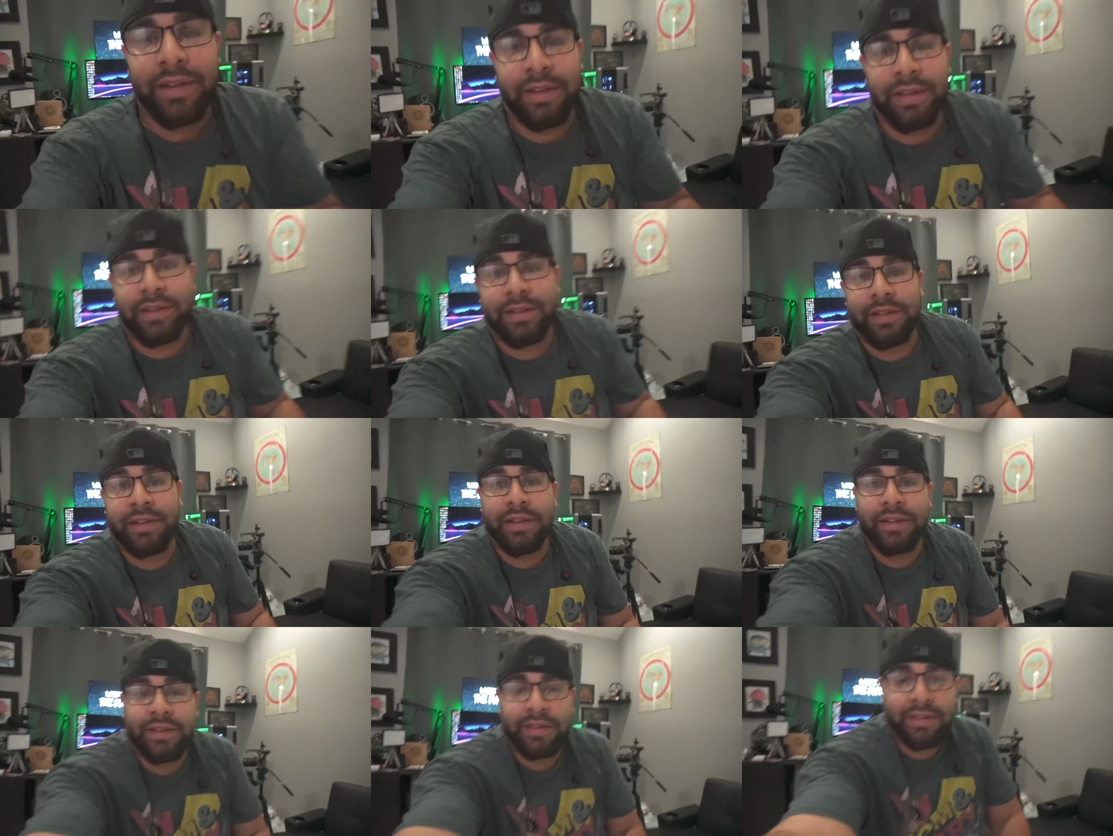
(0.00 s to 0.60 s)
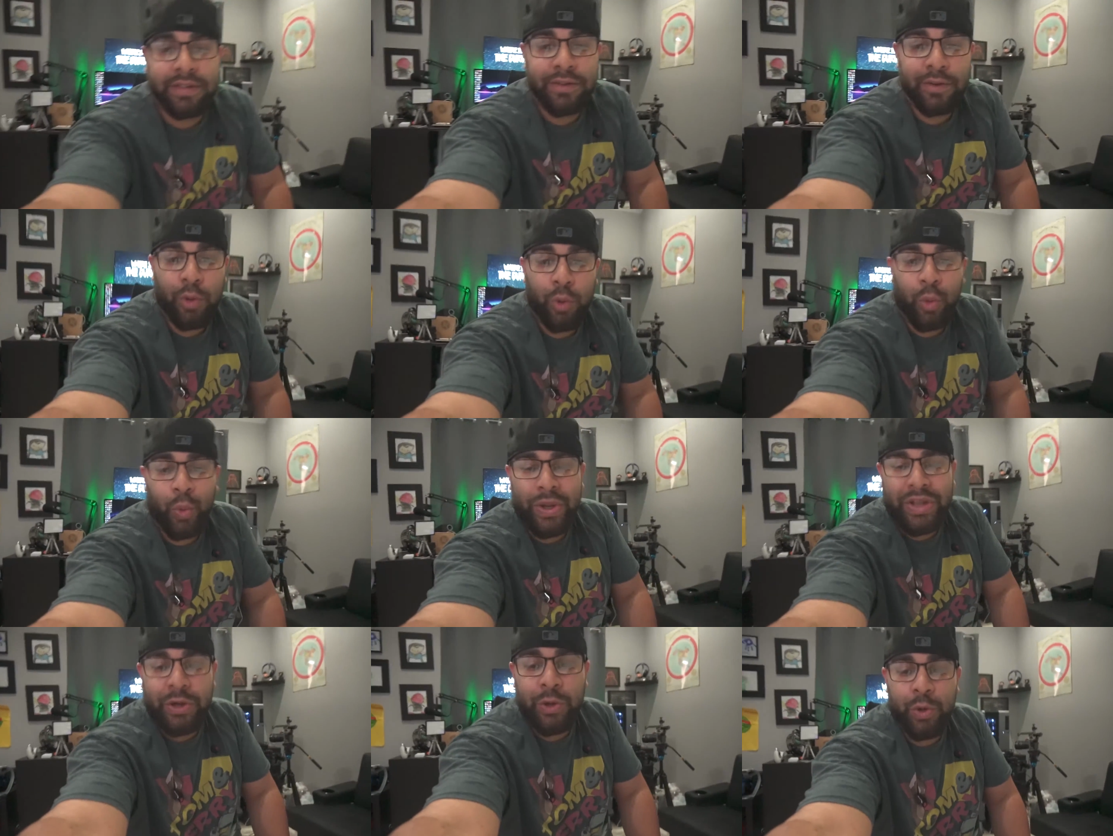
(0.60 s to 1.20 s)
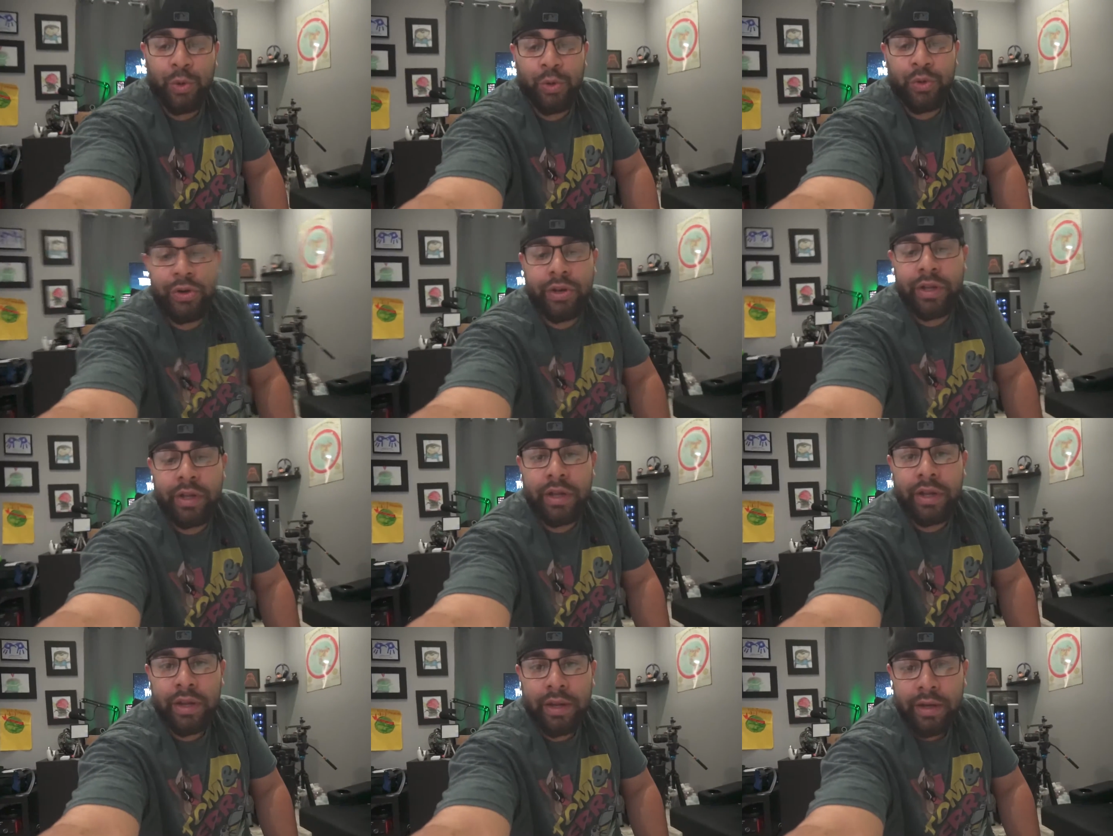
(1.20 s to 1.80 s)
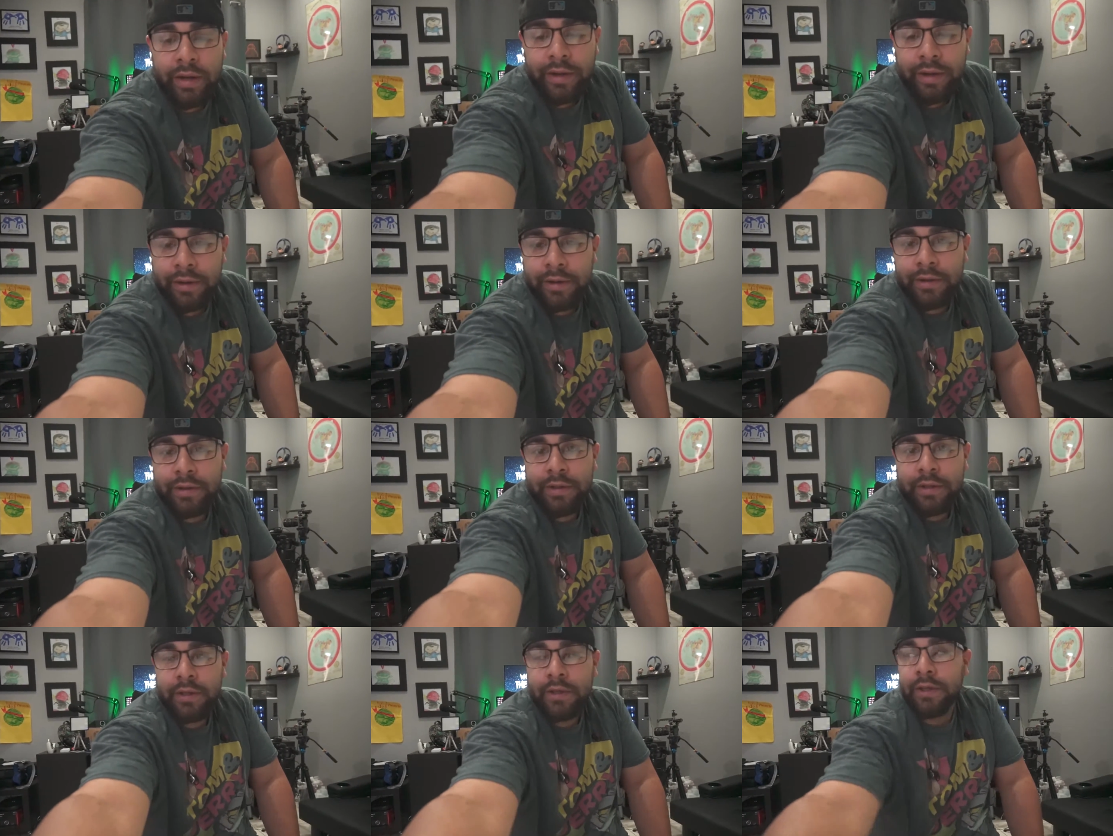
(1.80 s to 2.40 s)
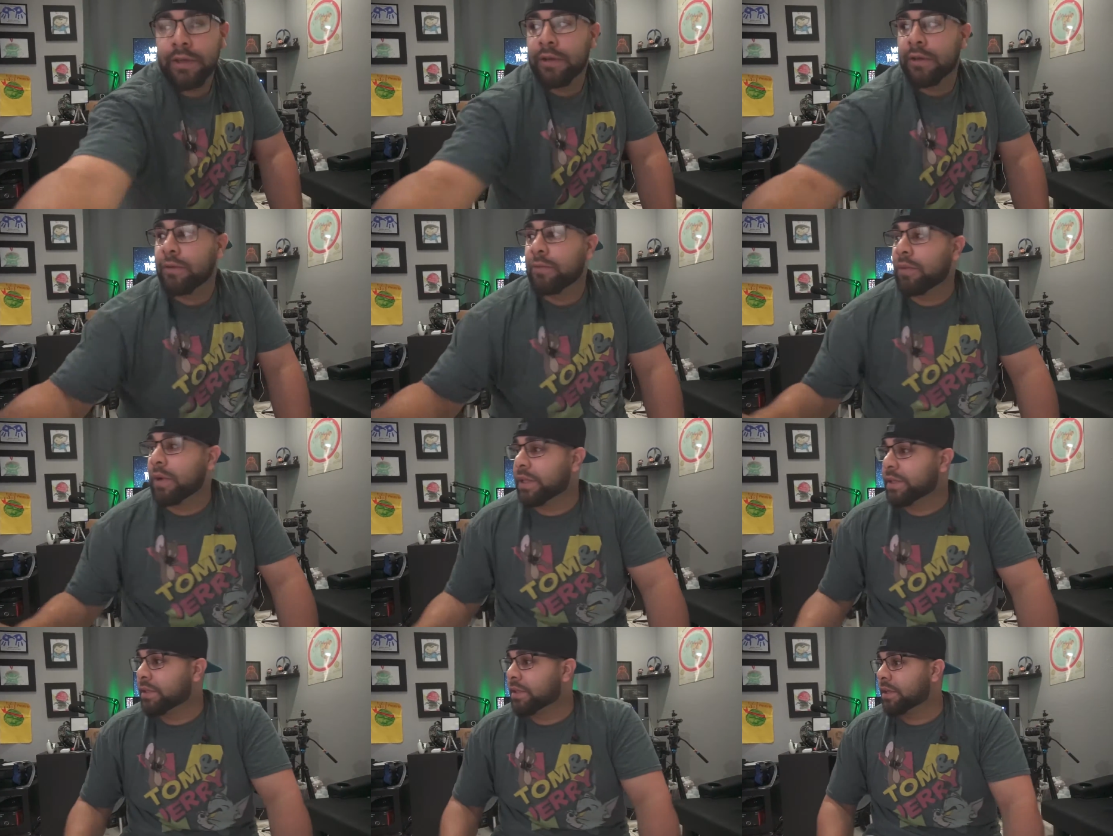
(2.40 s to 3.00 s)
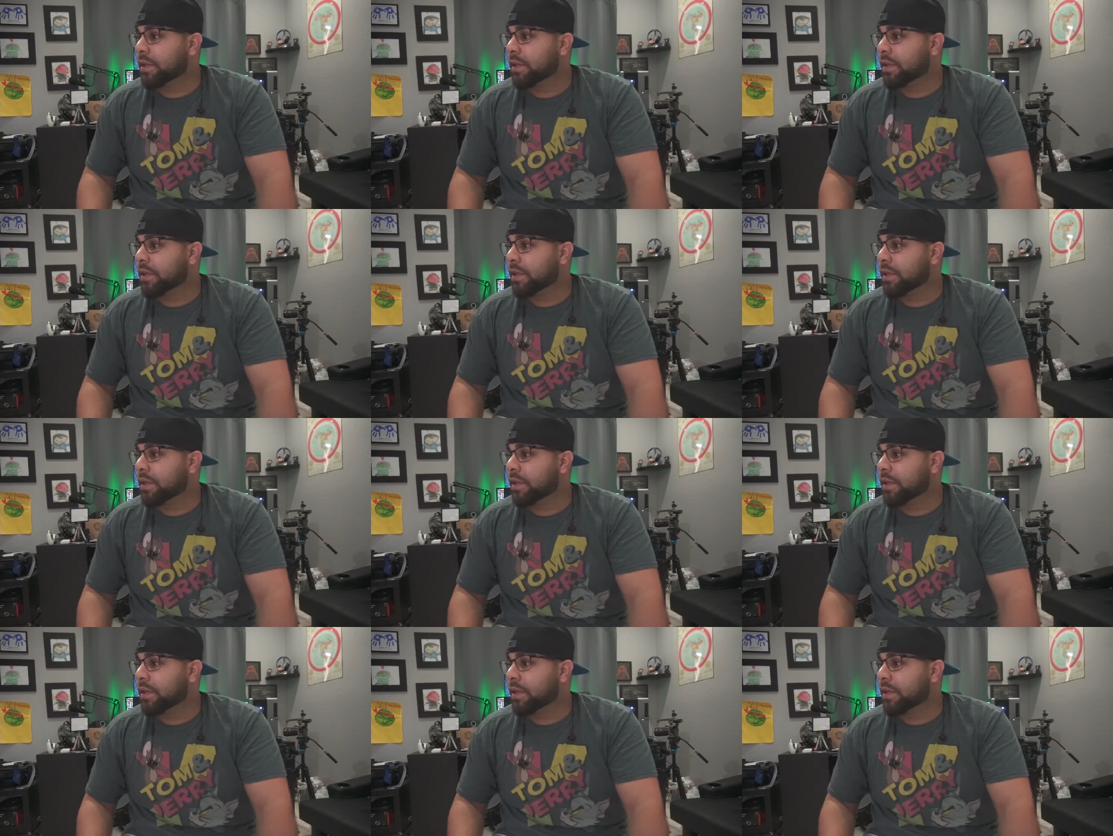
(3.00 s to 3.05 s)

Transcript: This kid is weird. What?